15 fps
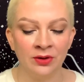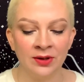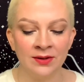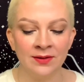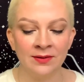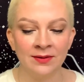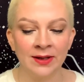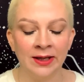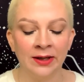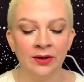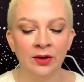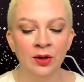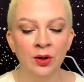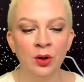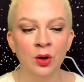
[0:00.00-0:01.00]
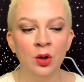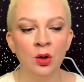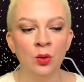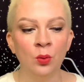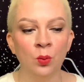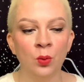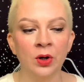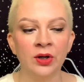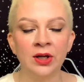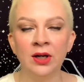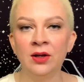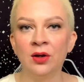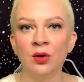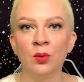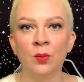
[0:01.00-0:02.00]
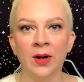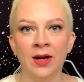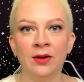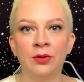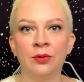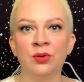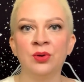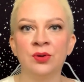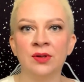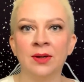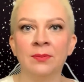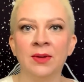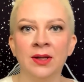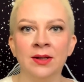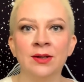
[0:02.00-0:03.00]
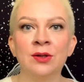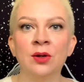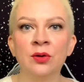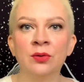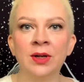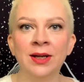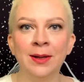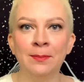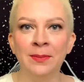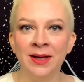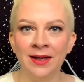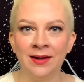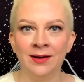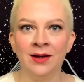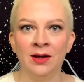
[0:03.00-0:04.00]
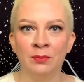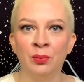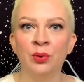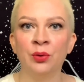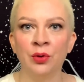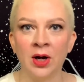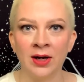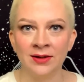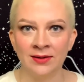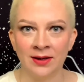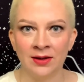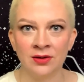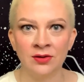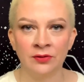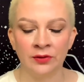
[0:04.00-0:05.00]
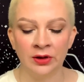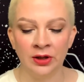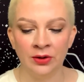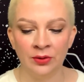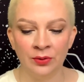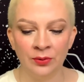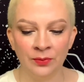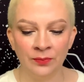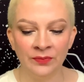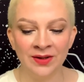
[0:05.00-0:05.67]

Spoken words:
This is like working your way through something that's already been in process for you.